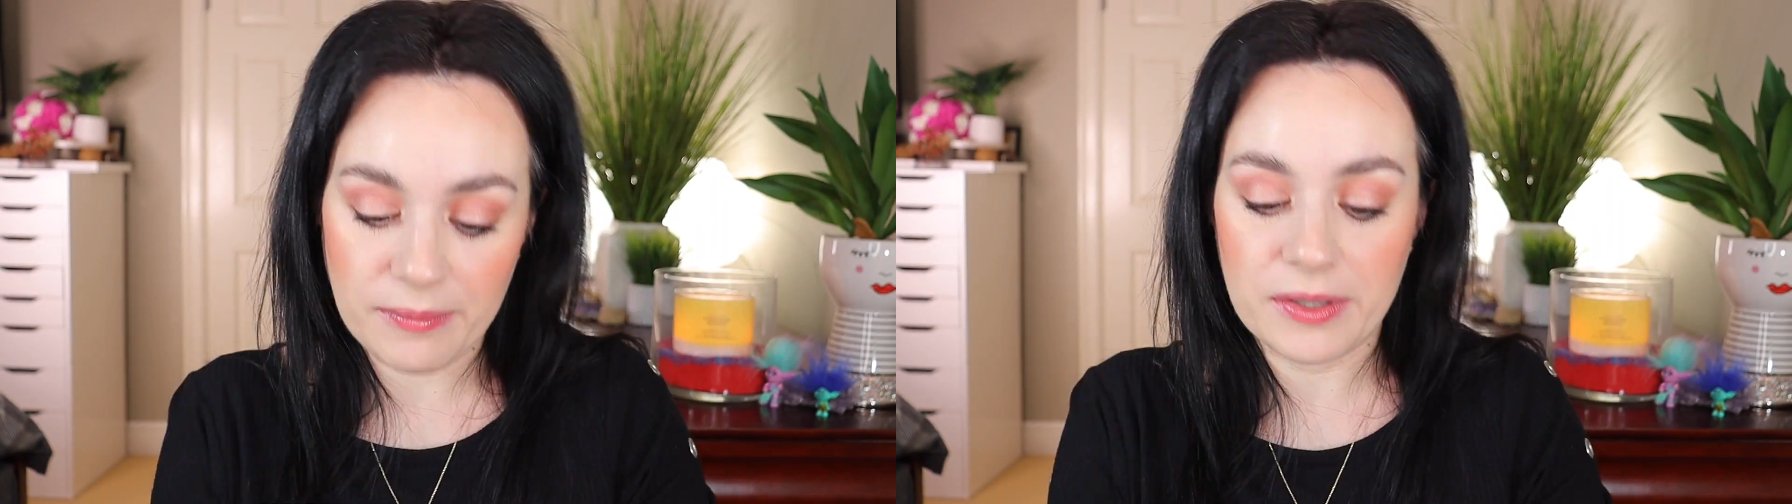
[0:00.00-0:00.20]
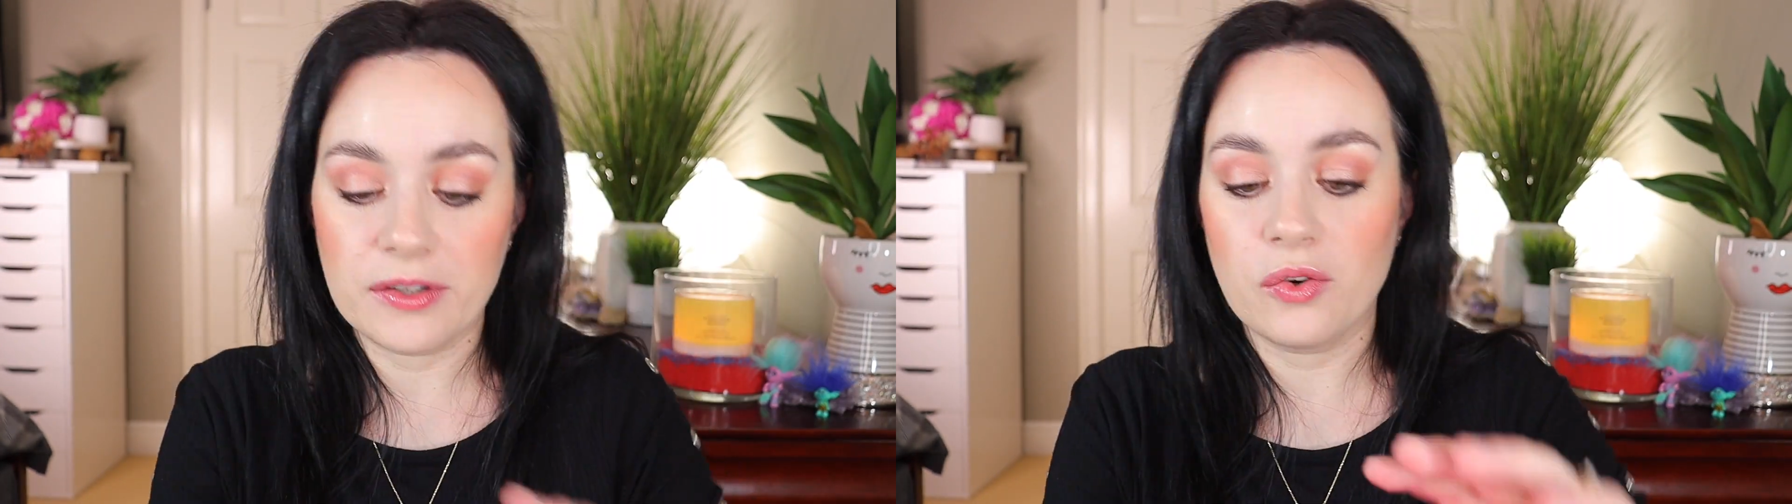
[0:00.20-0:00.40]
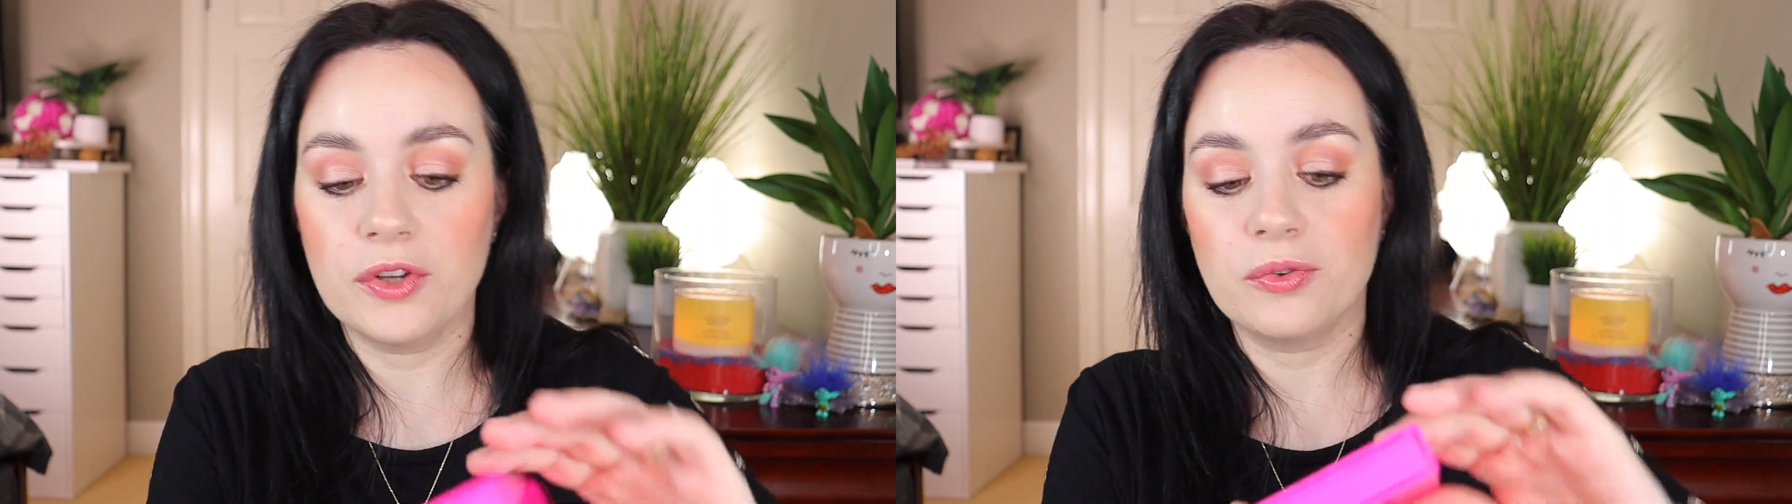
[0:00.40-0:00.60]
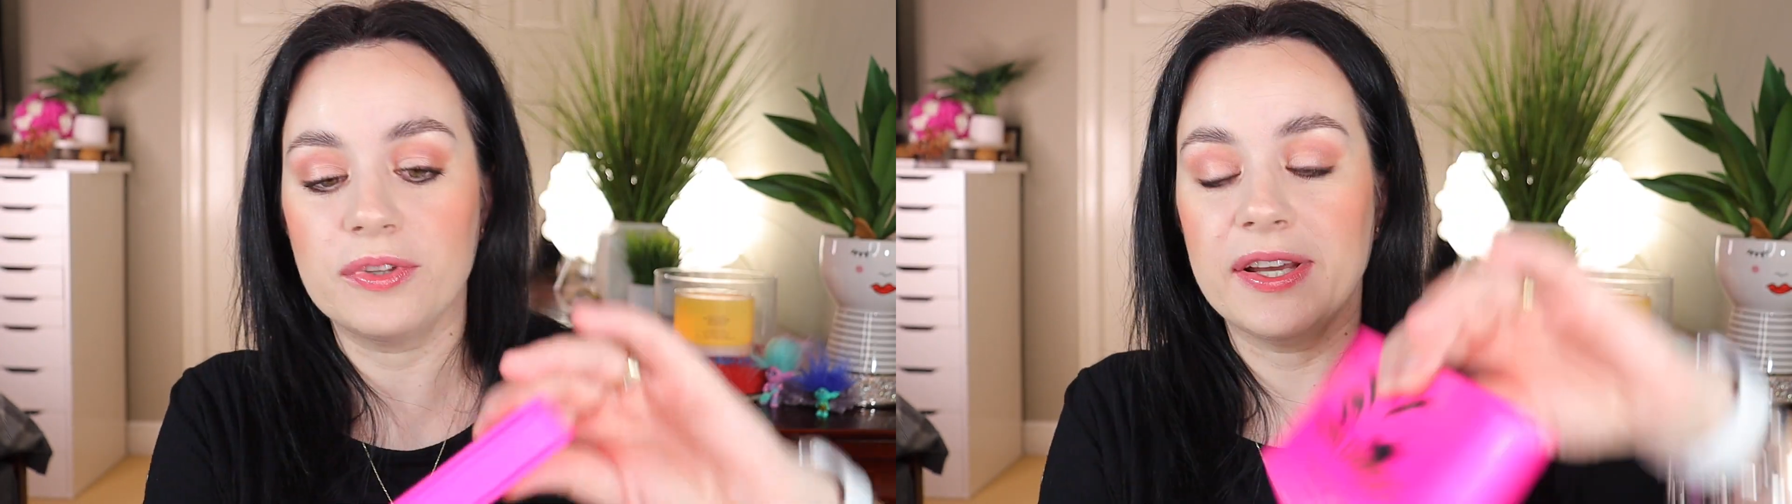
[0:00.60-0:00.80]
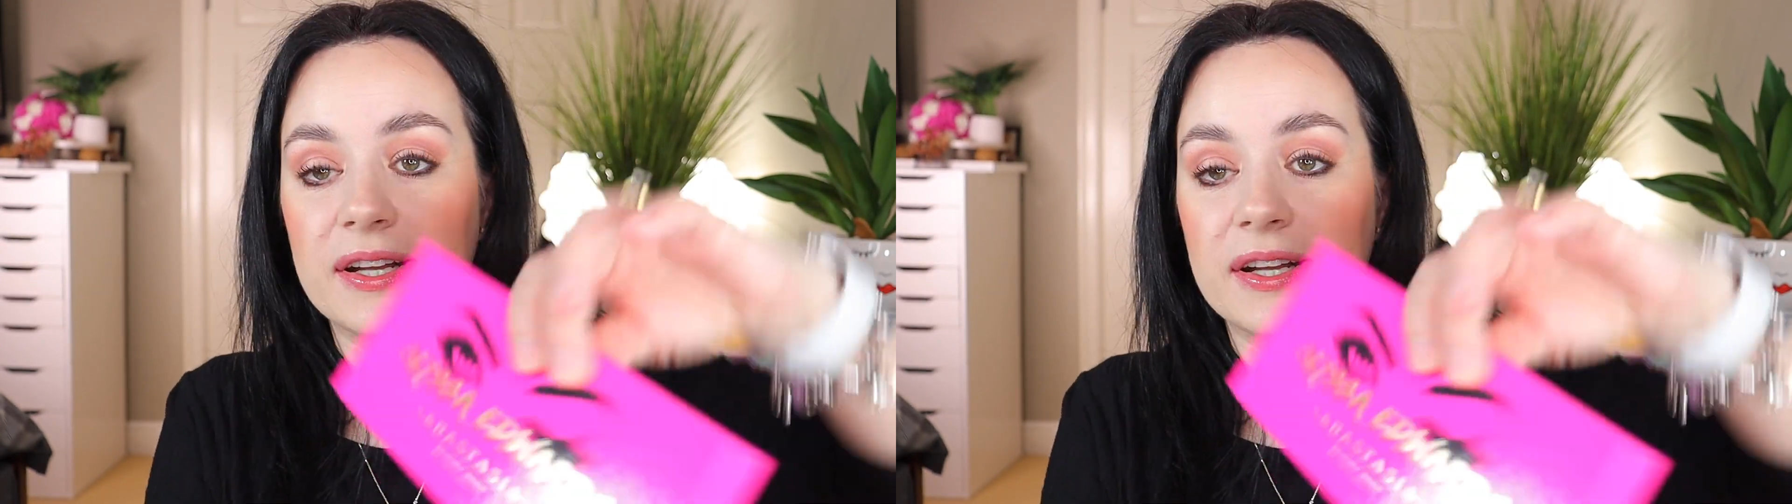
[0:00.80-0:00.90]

I'm gonna go into the